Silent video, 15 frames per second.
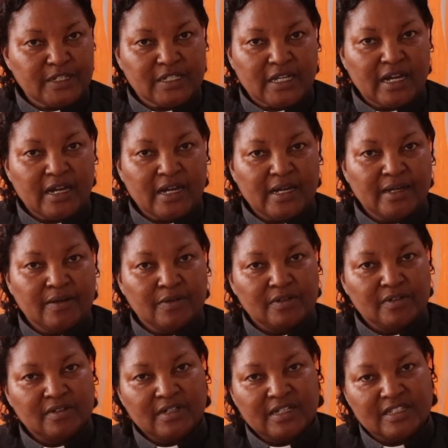but uh, uh
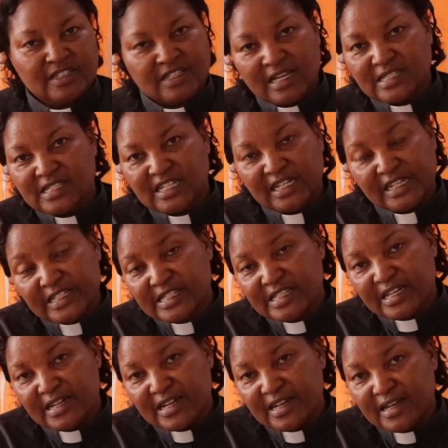just
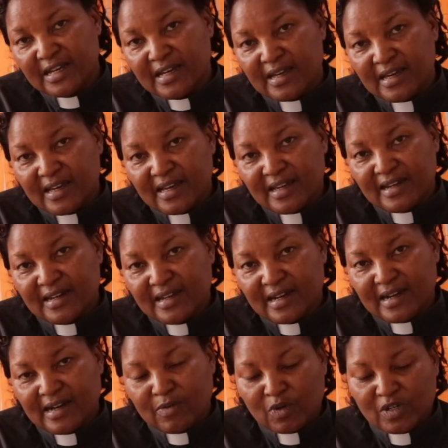listed, and
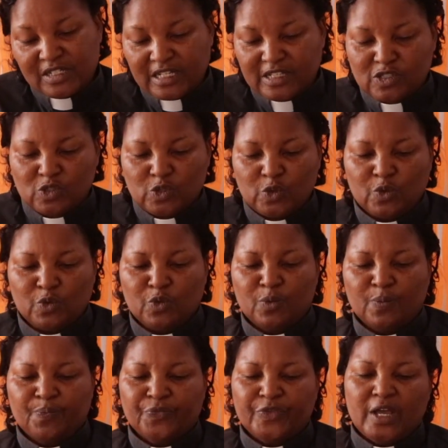uh, I want us
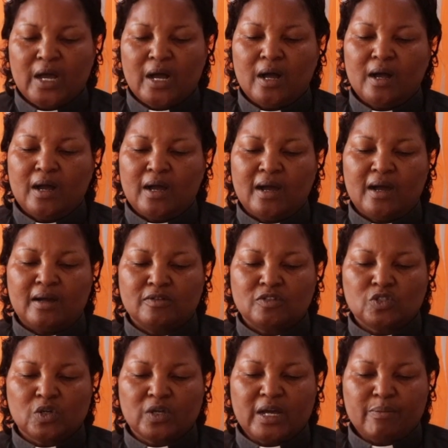to uh,
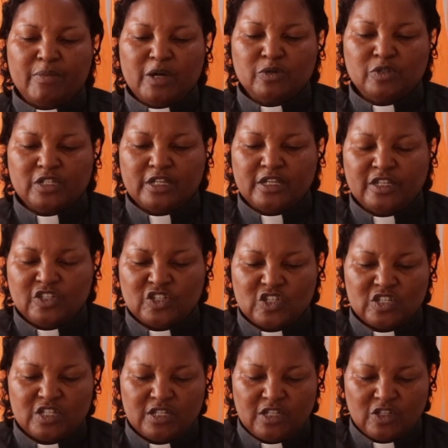talk about
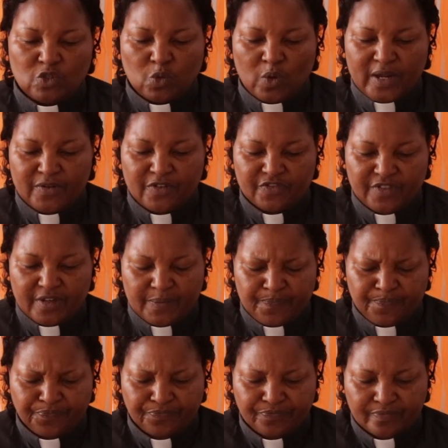each, each one of
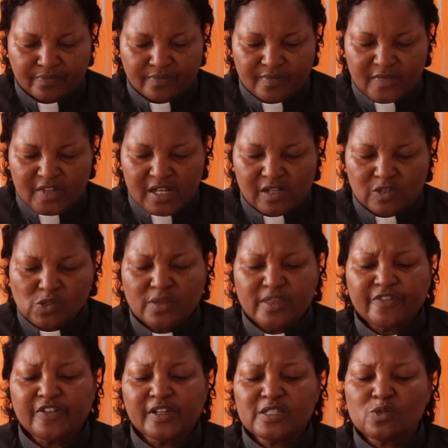them. So
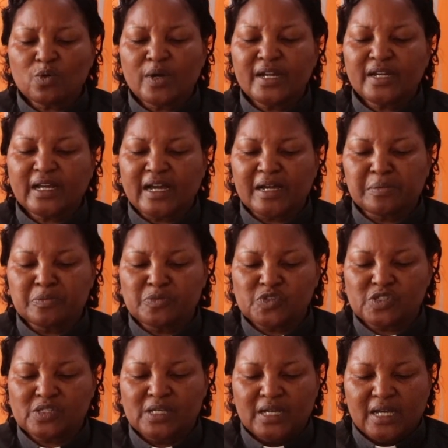the first one
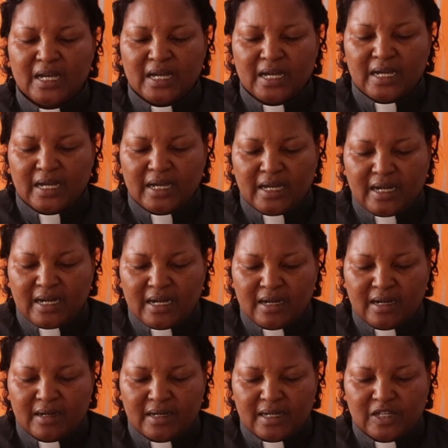comes
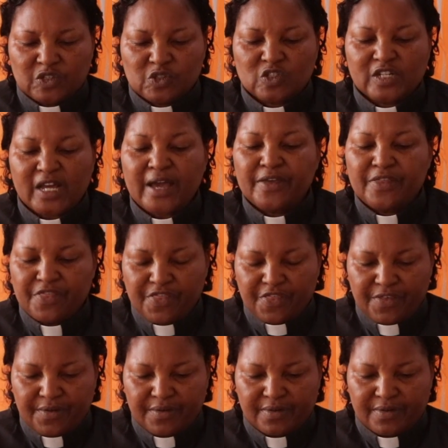as tithe